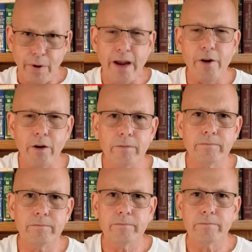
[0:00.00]
Peter
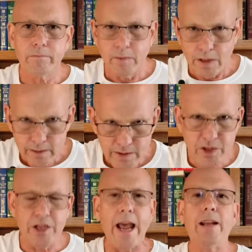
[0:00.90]

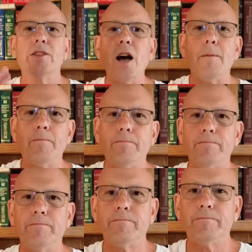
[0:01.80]
stands up,
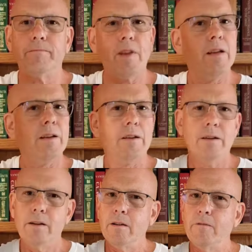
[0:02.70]

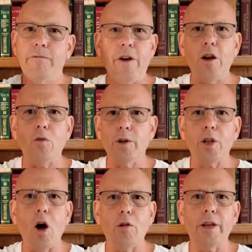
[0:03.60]
filled
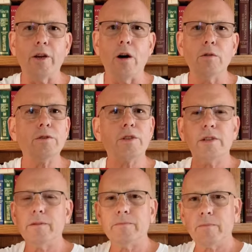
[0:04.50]
with the Holy
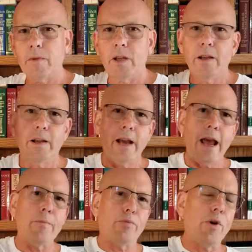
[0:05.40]
Ghost,
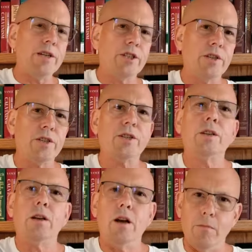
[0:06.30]
and
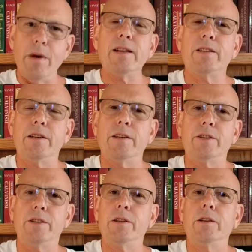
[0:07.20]
preaches a
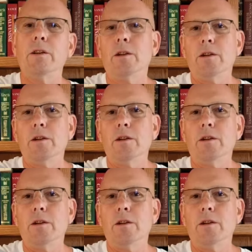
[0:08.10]
message